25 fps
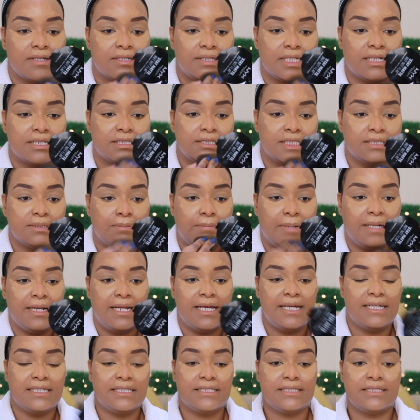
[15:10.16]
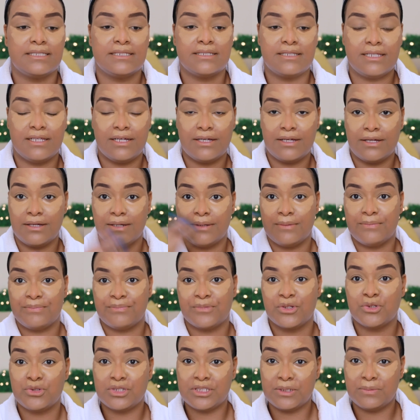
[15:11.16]
So I just placed
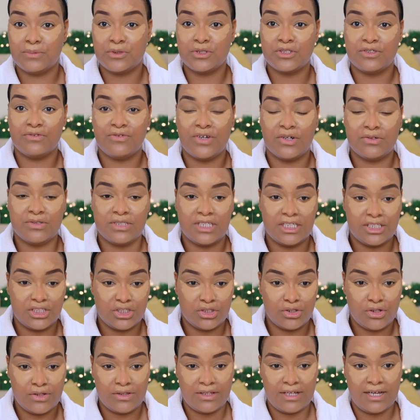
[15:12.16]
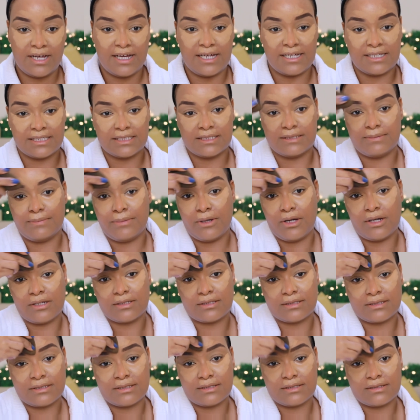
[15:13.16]
the Huda Beauty foundation on the highest
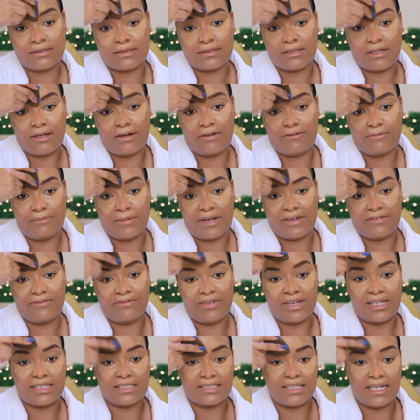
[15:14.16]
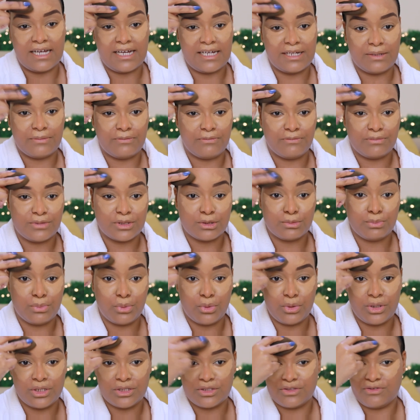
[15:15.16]
parts of my face, the highest
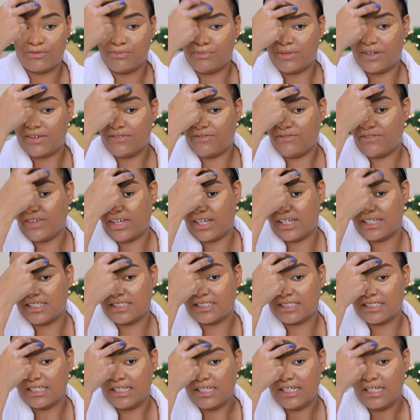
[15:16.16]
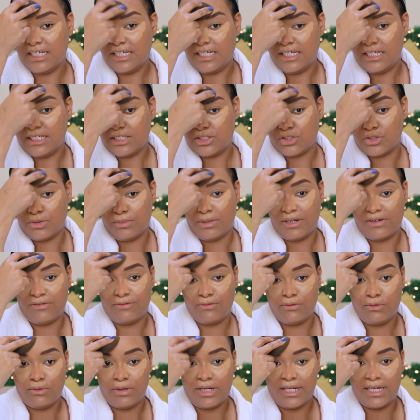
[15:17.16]
points of my face. So my
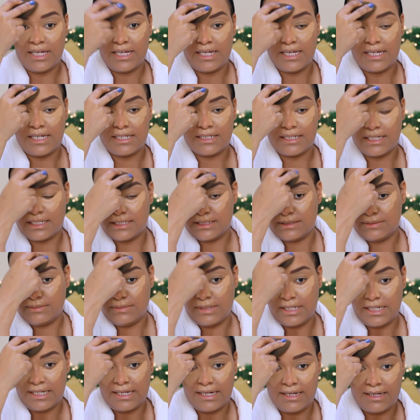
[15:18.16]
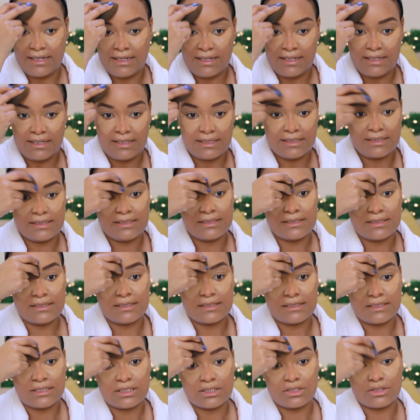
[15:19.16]
forehead, under my eyes,
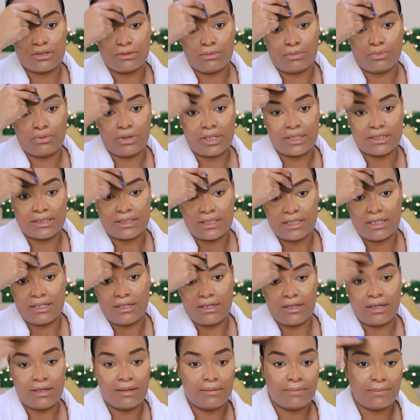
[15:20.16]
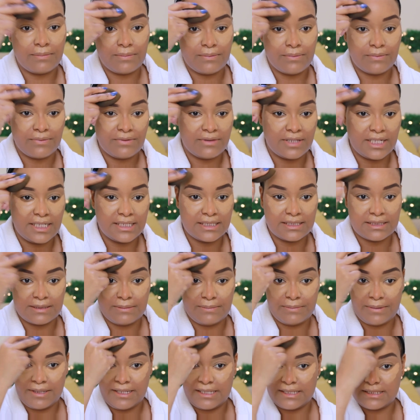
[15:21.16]
just to brighten up things a
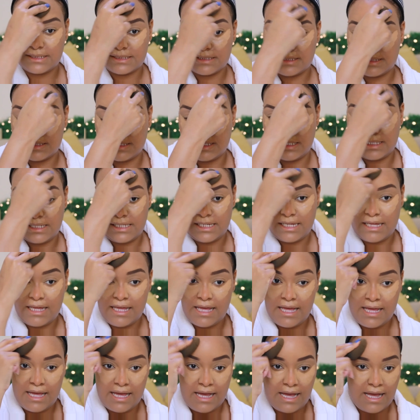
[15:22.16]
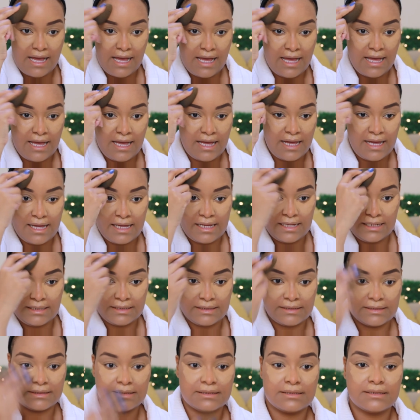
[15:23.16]
bit,
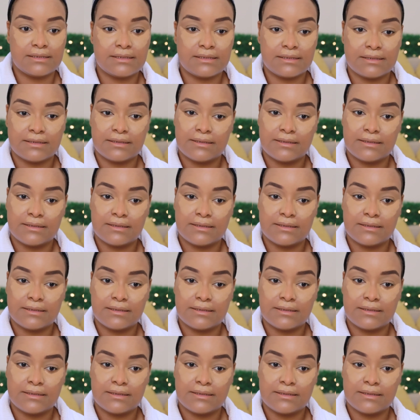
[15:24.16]
and